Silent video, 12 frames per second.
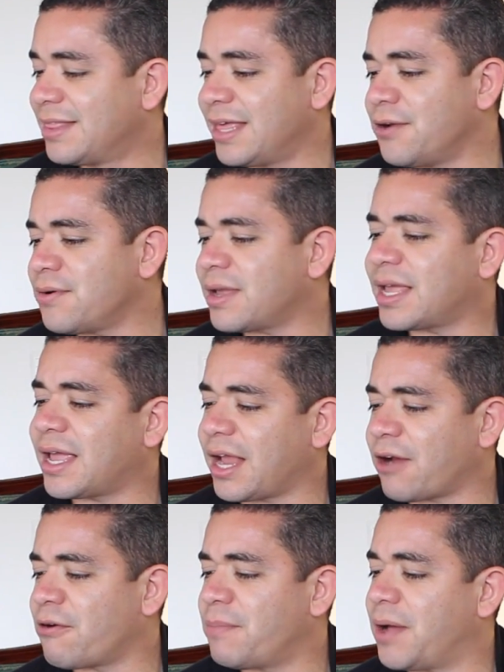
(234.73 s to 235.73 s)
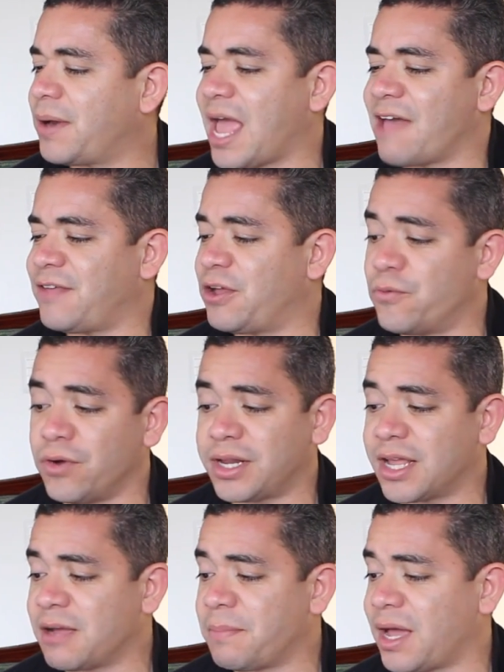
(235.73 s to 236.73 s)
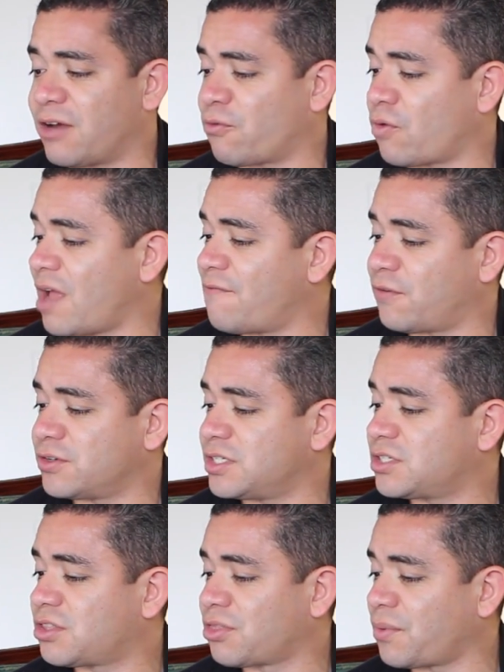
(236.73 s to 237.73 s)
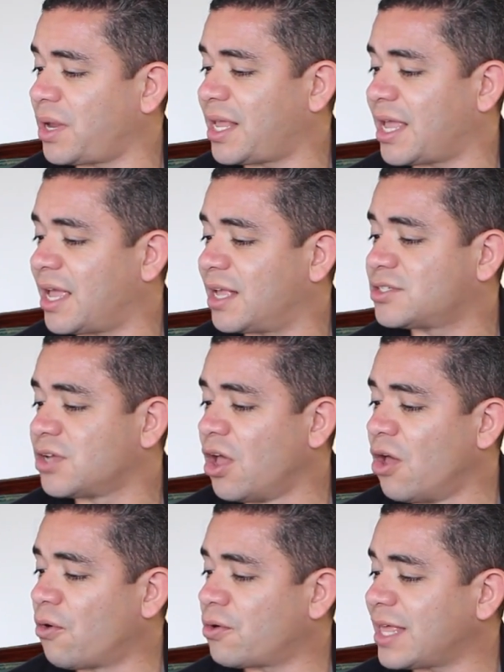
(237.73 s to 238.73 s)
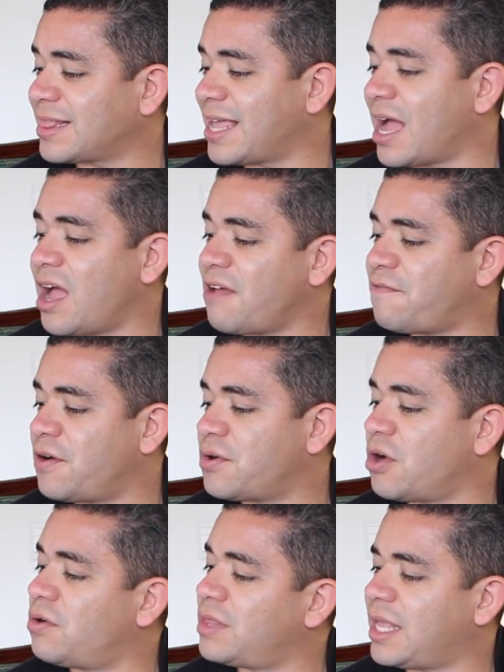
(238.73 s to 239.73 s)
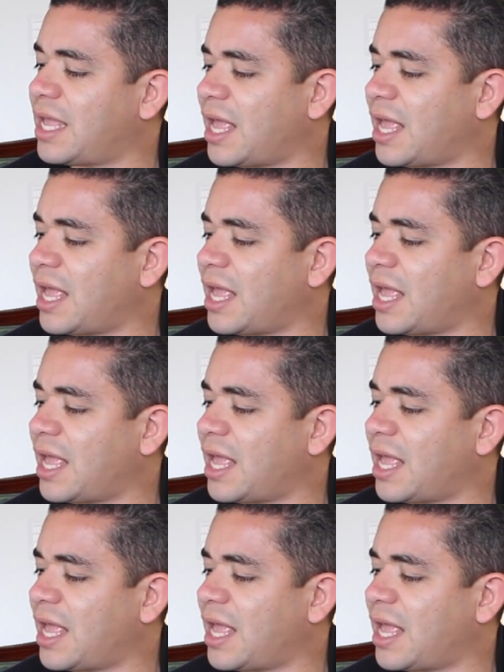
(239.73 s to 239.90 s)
They don't care about having one gigabyte of RAM versus three gigs, or that the iPhone only